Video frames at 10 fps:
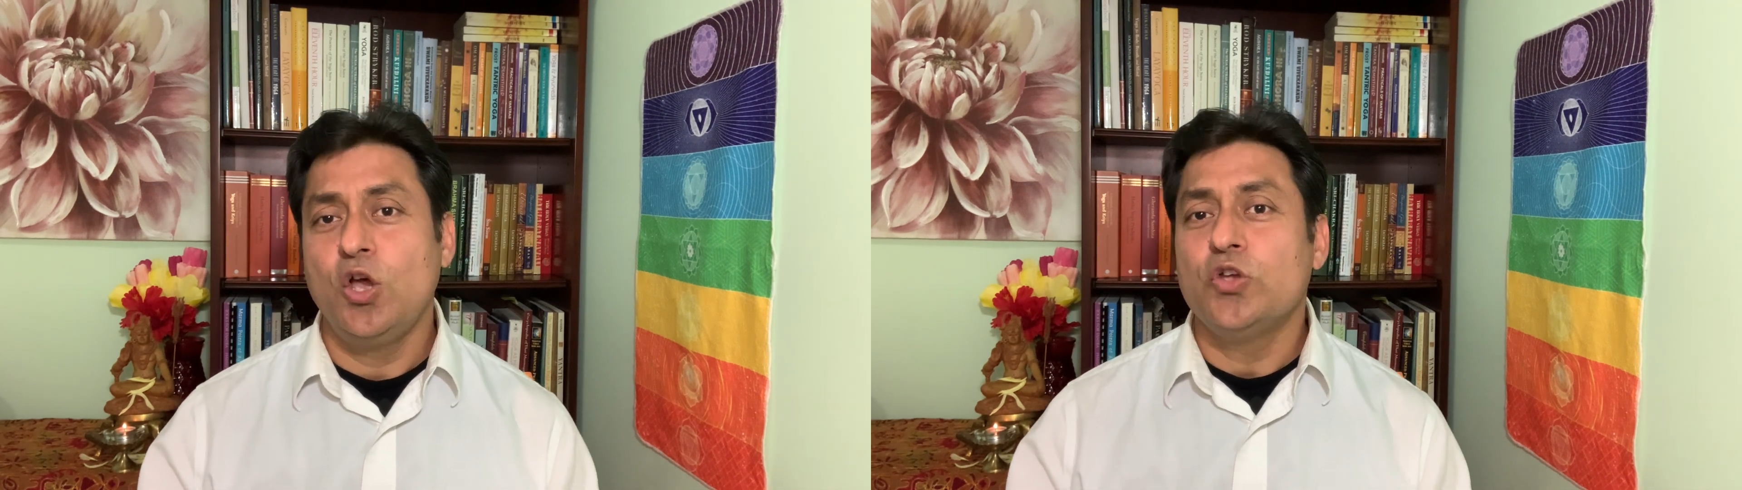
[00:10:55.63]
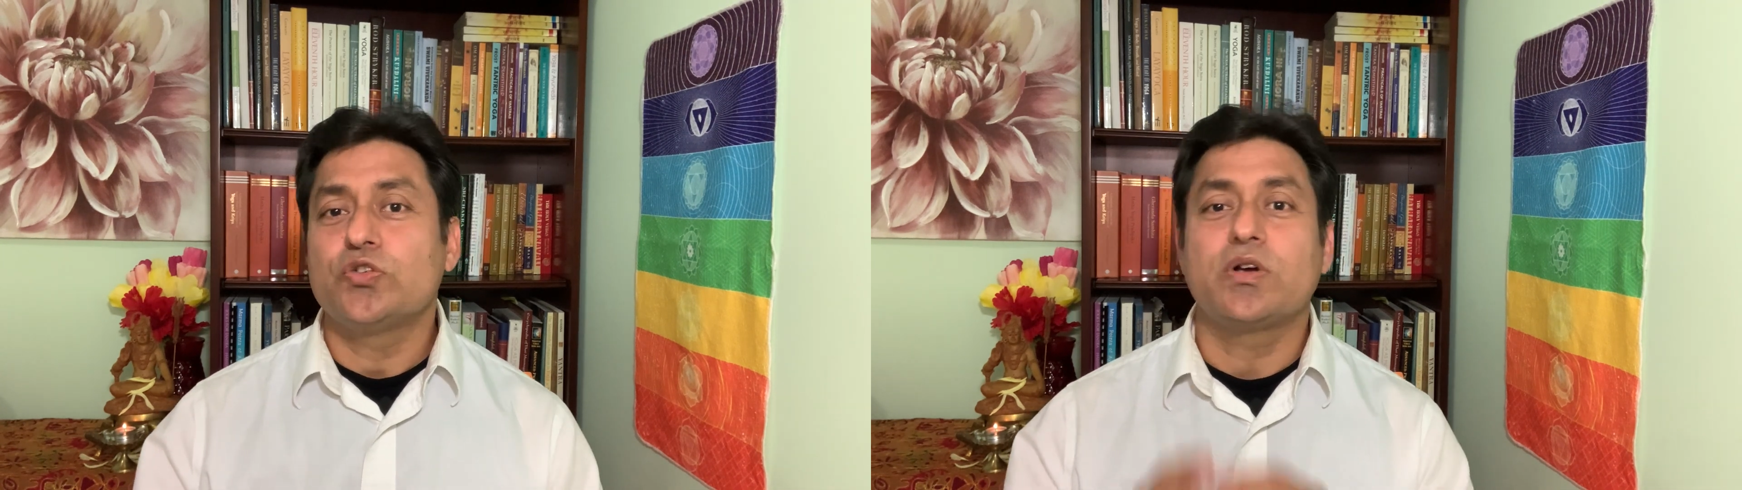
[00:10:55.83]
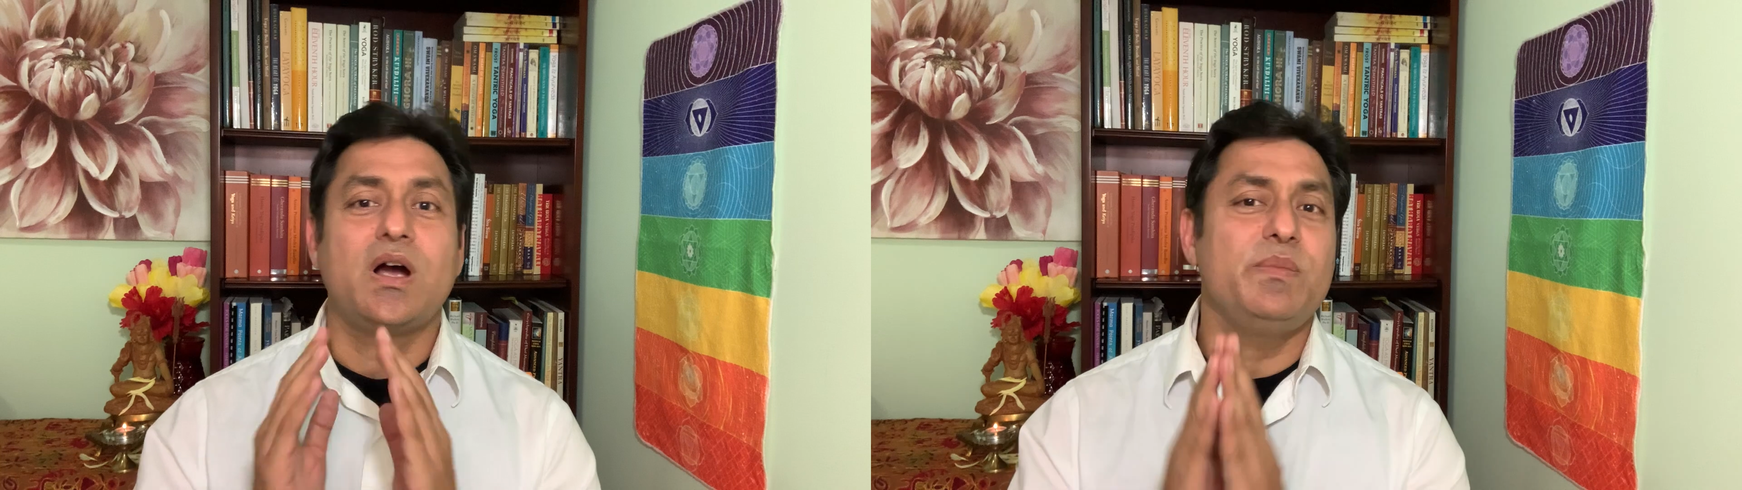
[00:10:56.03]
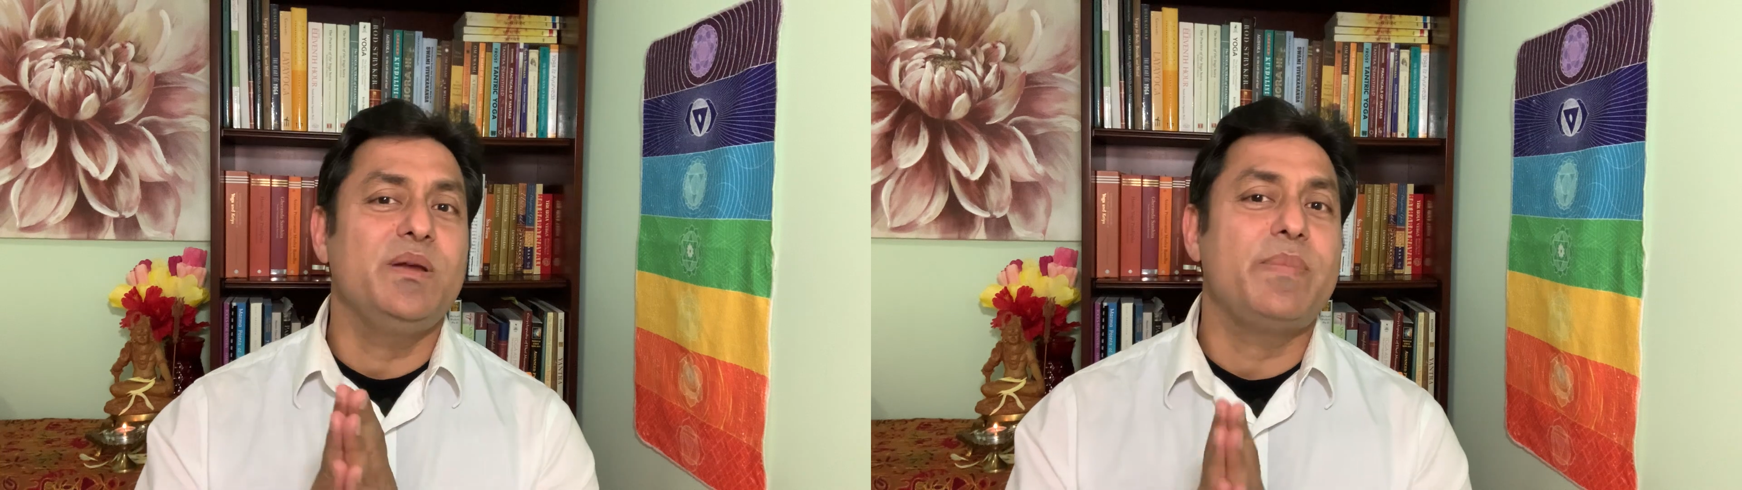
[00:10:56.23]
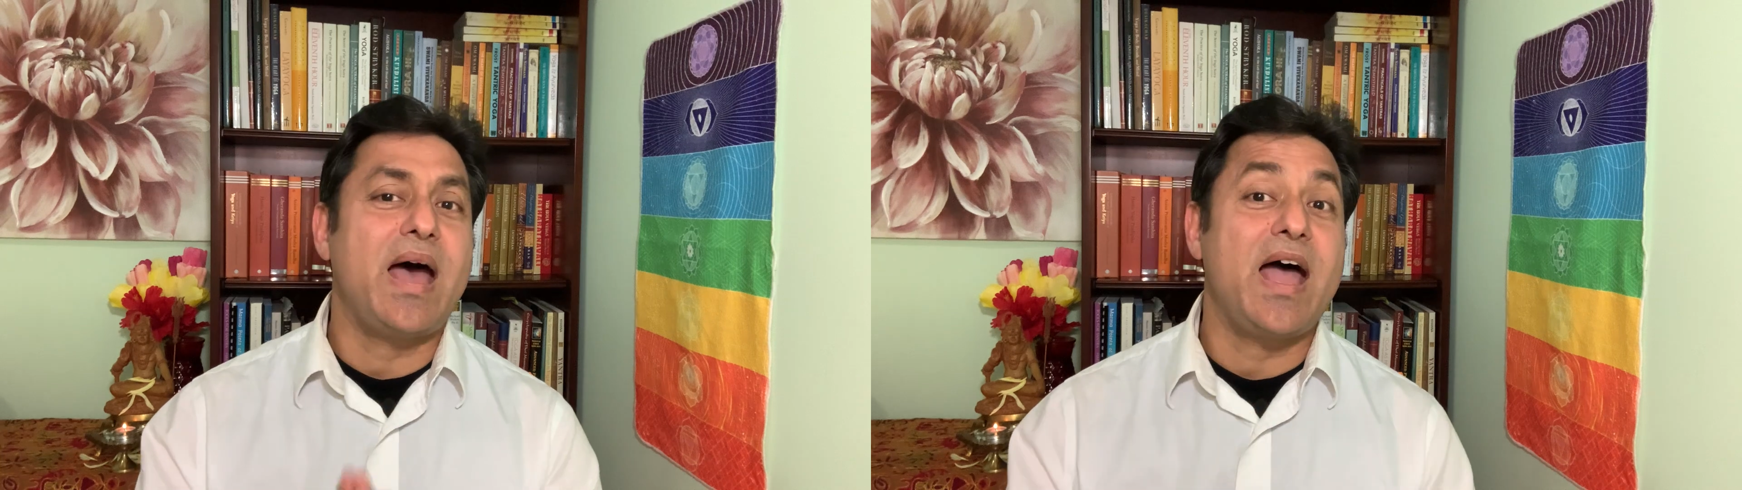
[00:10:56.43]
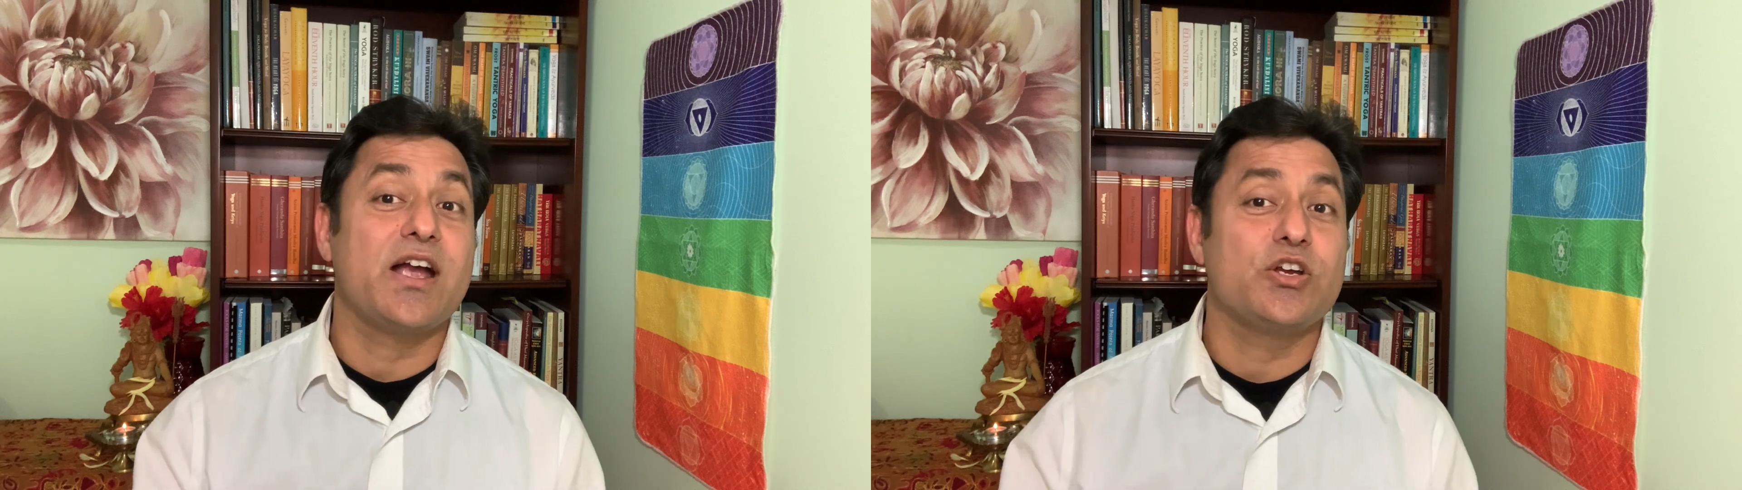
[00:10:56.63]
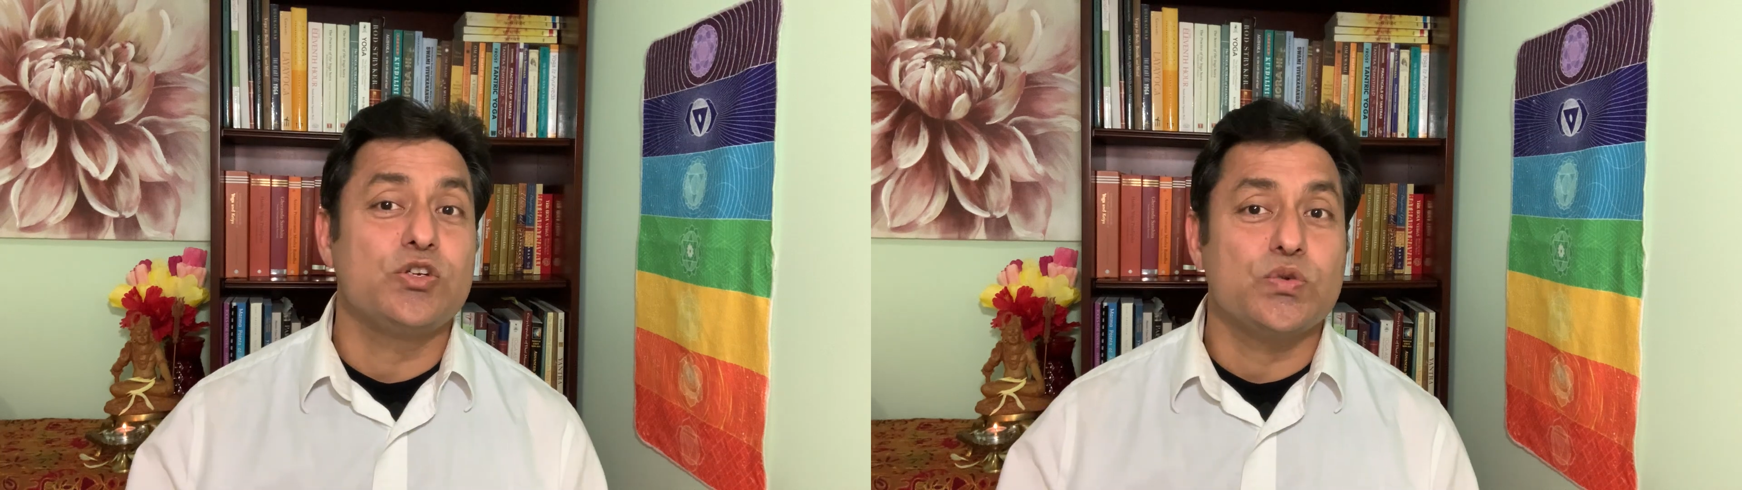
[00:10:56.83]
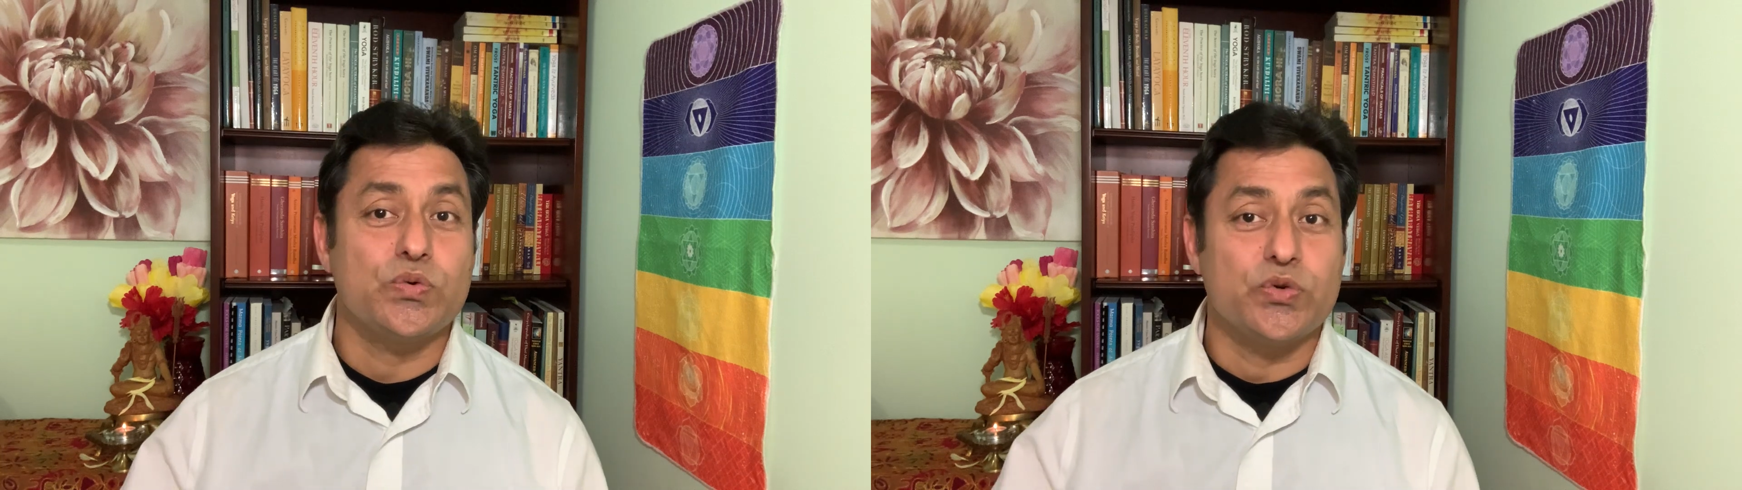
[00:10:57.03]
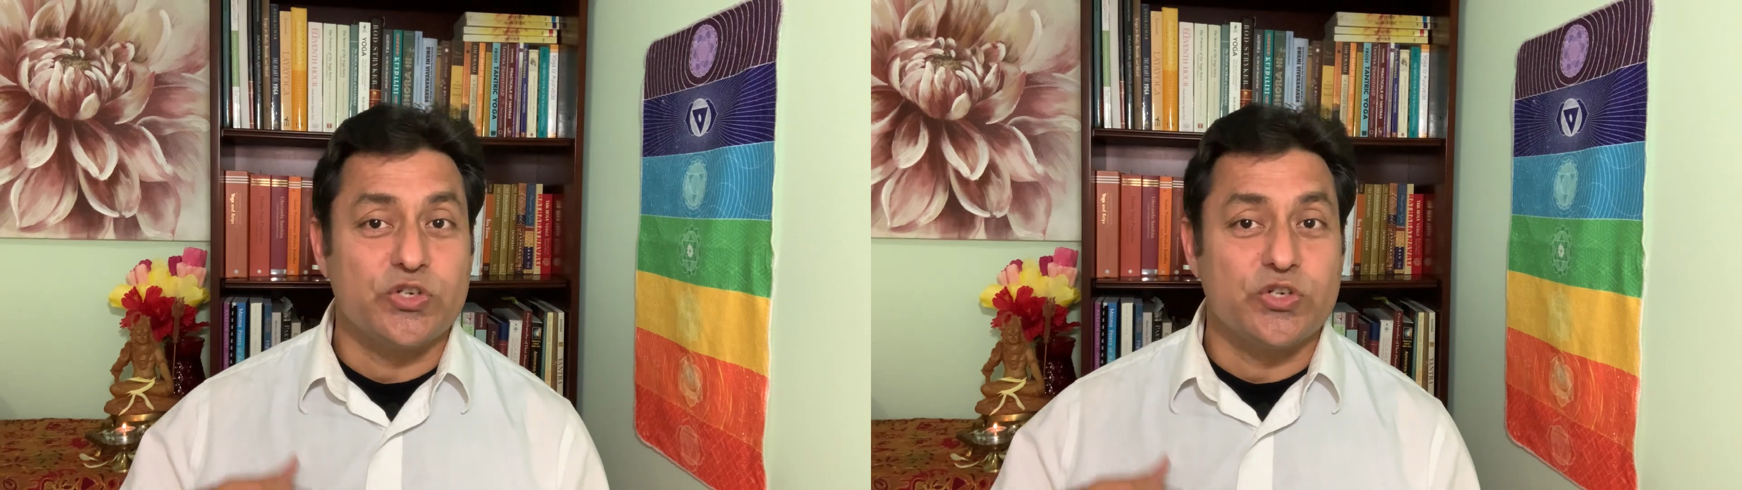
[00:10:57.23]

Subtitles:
So coming back to